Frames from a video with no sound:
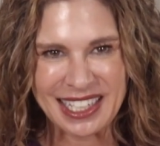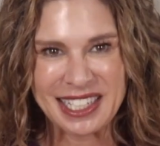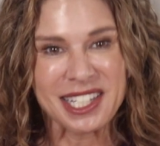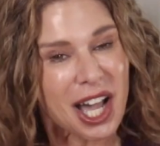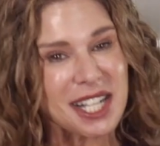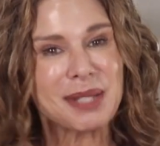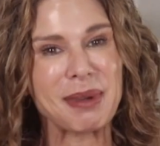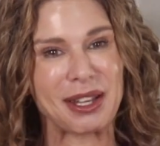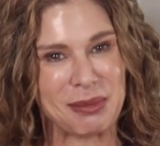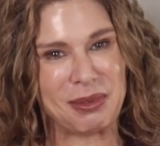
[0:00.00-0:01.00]
talks
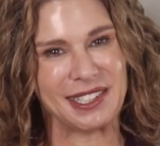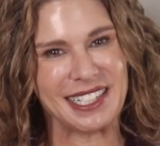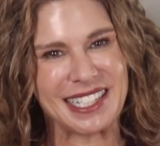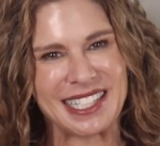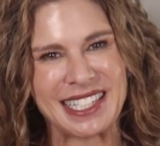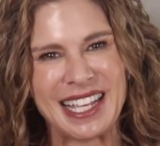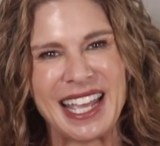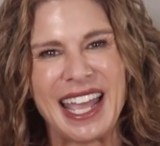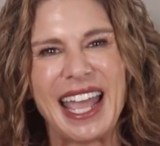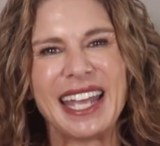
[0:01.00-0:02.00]
about the bullets,
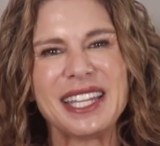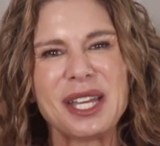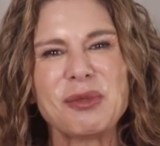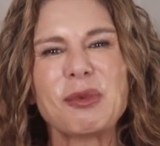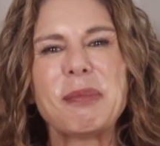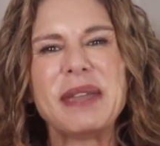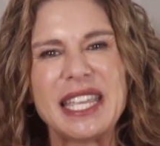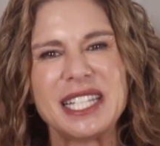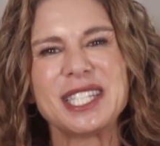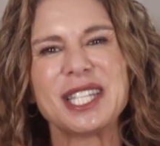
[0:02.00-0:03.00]
and then
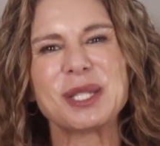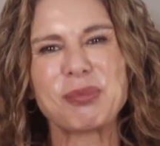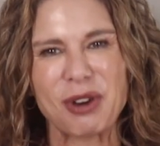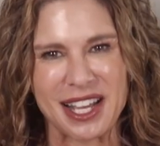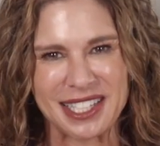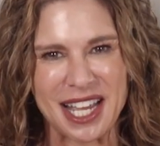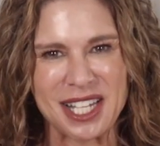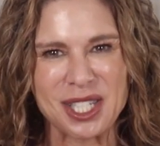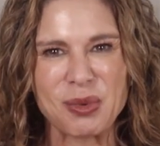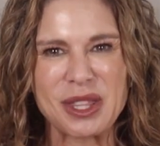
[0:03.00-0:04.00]
repeats this
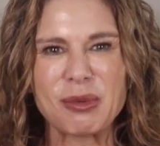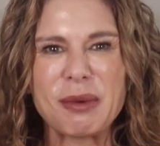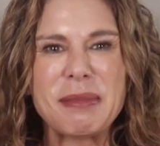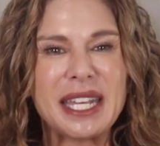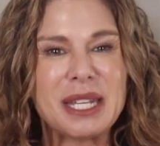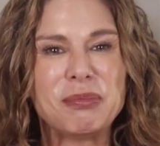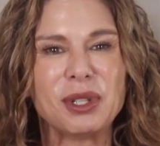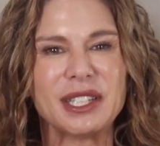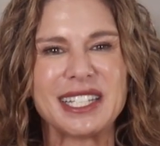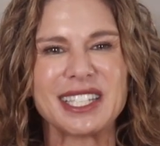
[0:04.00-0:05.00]
process with the remaining
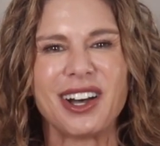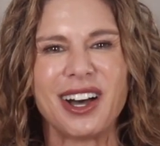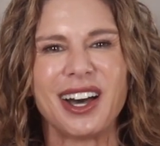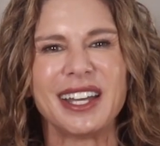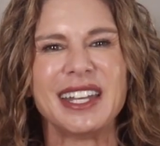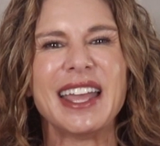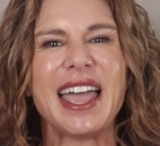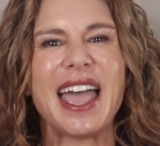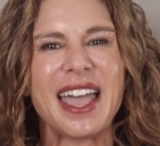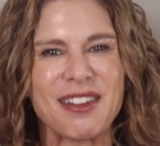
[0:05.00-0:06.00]
bullets on
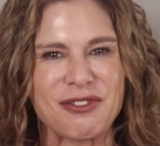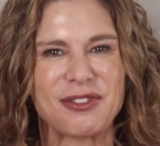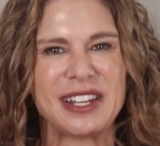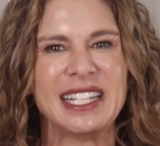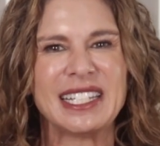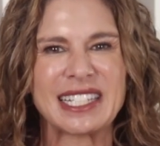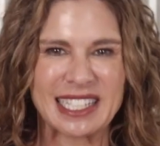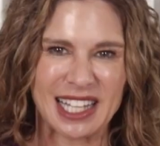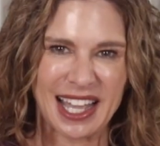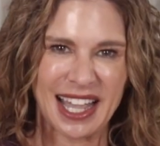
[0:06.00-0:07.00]
every
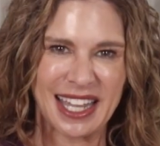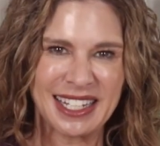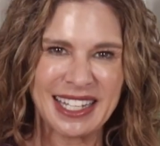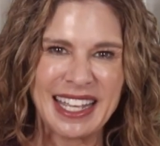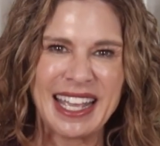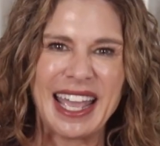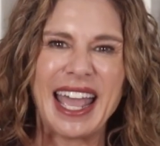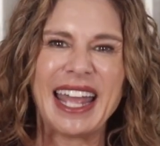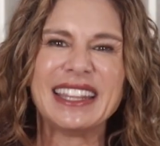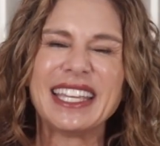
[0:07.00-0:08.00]
slide.
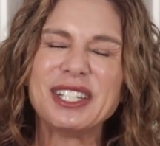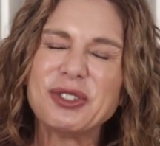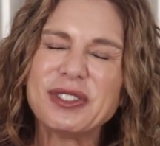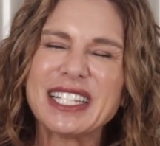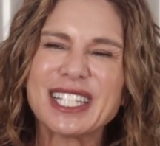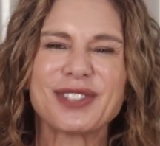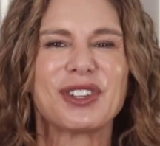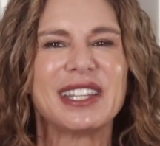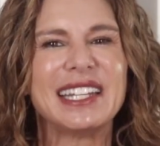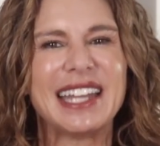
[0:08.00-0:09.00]
And they do this
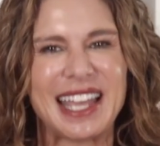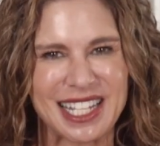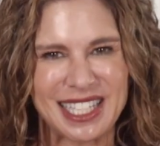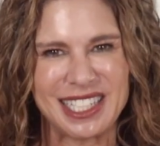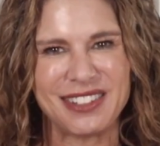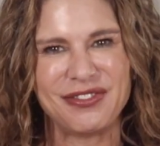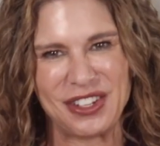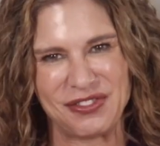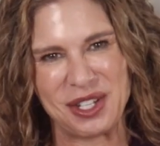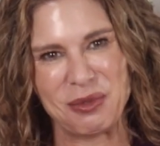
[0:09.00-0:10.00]
for the next
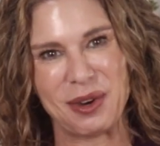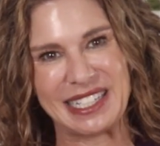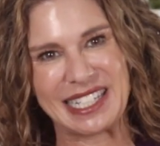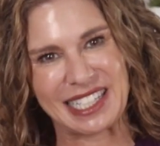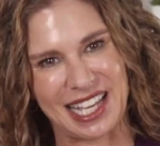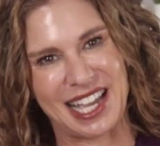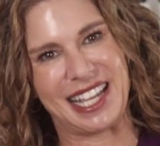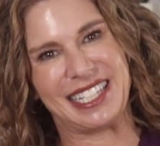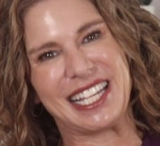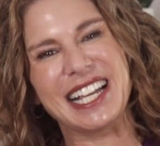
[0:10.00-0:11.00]
51
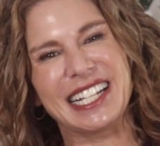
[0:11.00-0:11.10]
slides.